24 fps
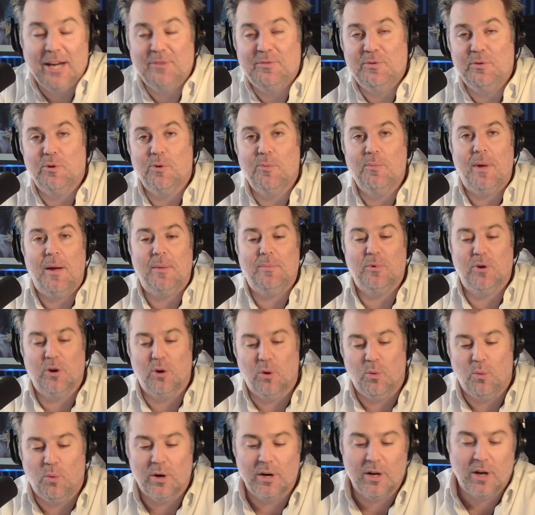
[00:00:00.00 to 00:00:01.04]
if you remember,
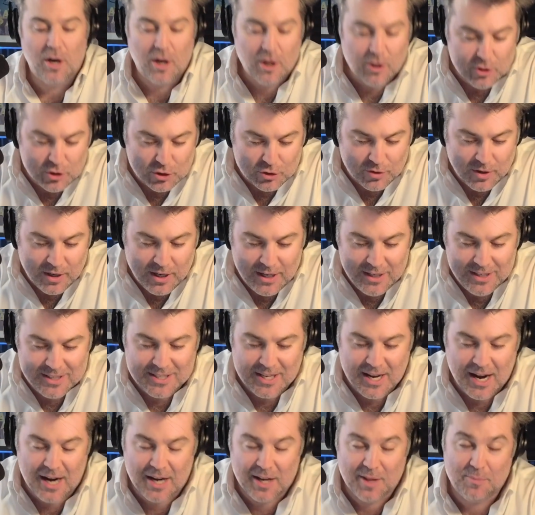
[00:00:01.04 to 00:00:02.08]
100 is
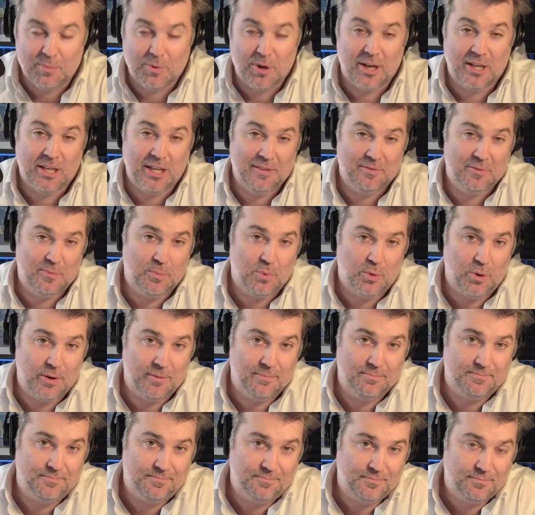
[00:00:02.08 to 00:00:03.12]
kind of the break-even point.
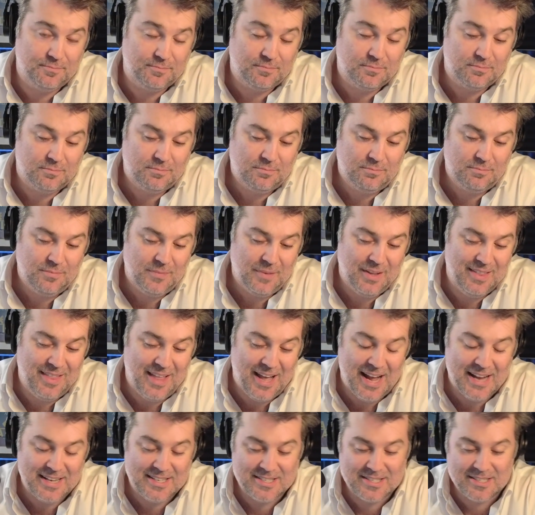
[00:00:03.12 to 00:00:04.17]

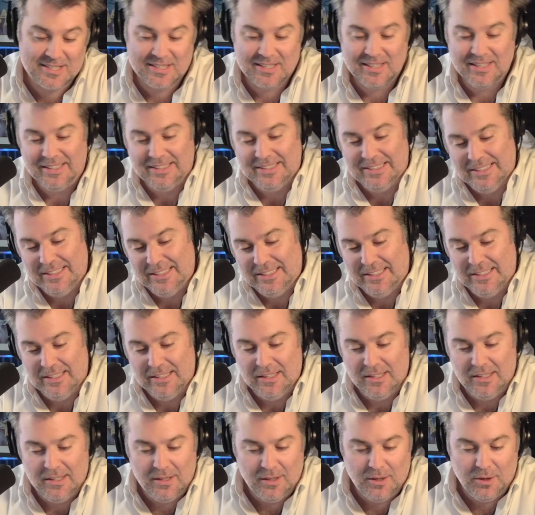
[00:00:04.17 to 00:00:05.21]
That's
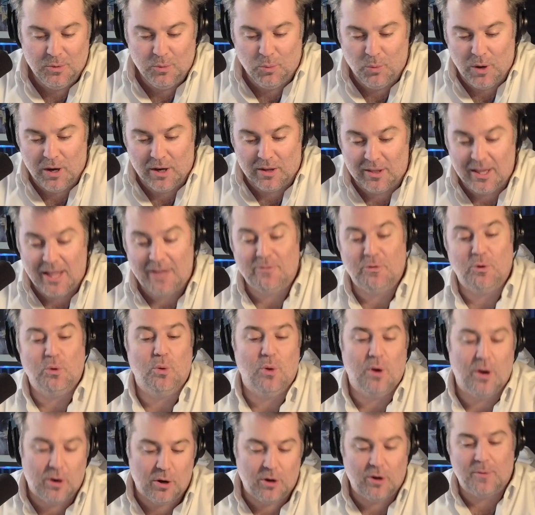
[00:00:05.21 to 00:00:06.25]
where
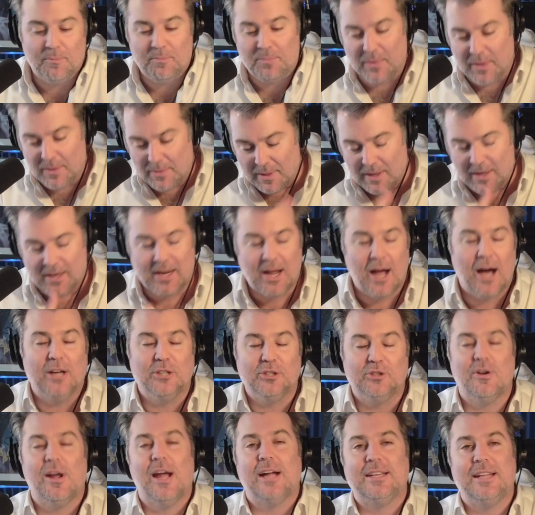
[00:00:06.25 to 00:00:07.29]
level or
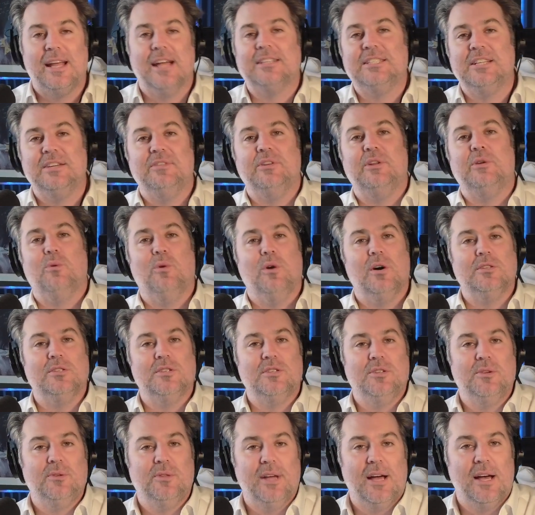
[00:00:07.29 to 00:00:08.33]
contract activity was in
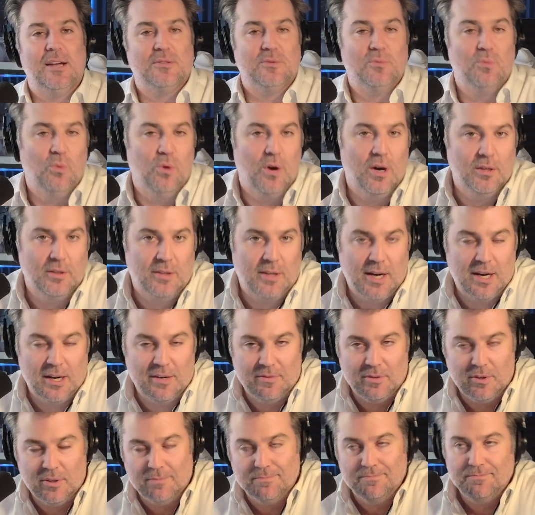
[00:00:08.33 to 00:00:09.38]
2001. Kind of
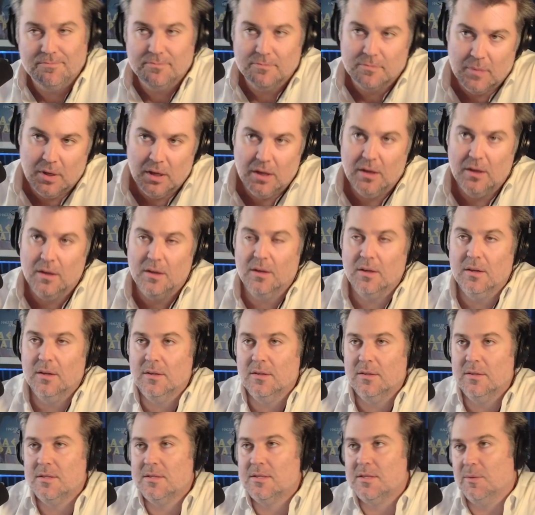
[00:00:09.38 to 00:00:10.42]
a
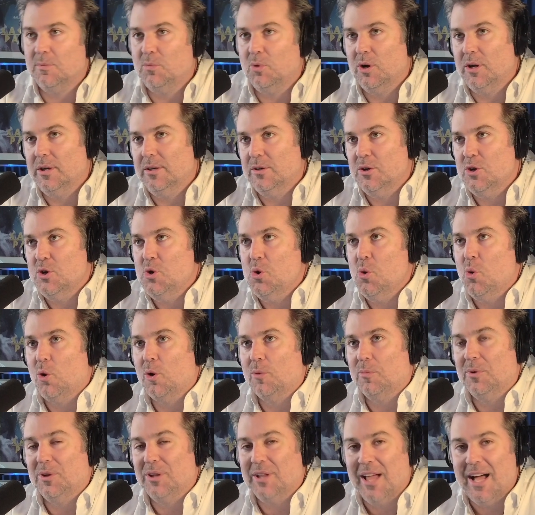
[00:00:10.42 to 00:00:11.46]
somewhat
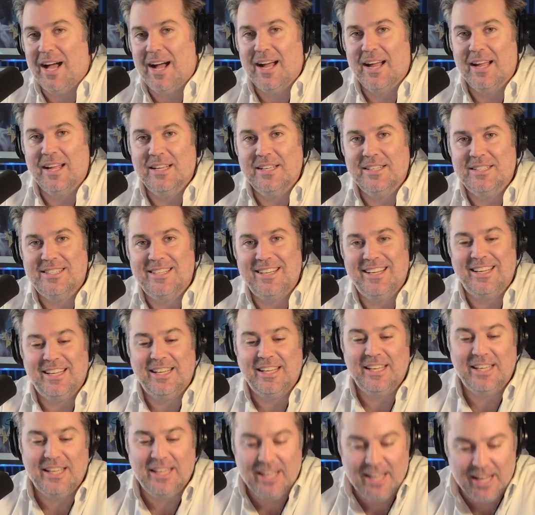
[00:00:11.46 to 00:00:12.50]
normalized
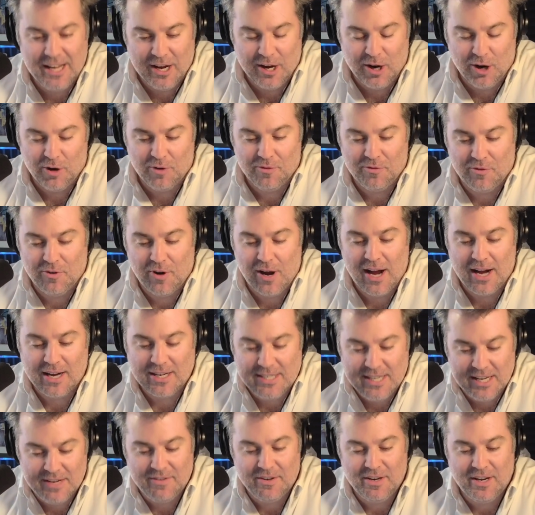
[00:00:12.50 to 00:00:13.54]
year for
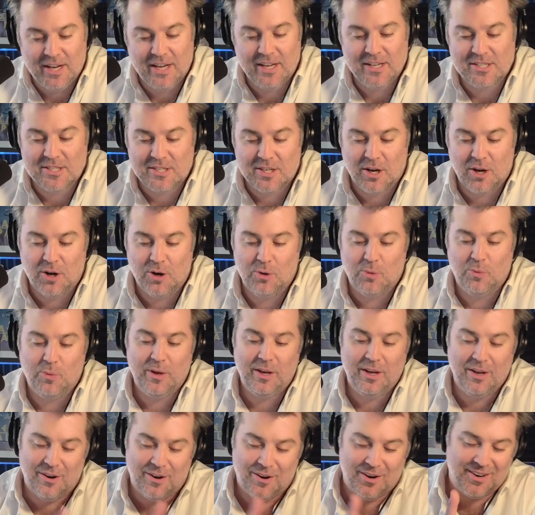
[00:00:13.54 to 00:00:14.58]
activity. So
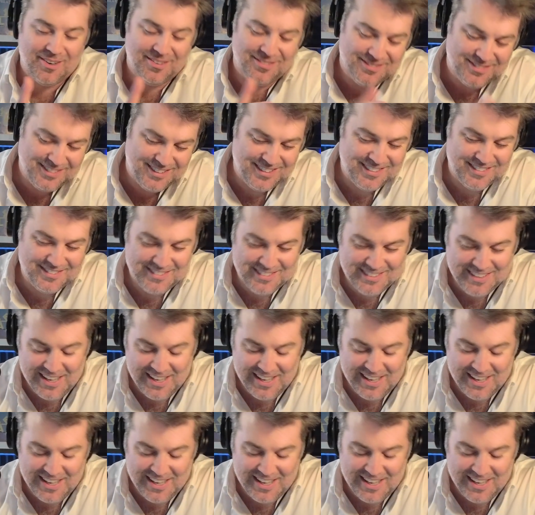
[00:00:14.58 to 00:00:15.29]
we are, we're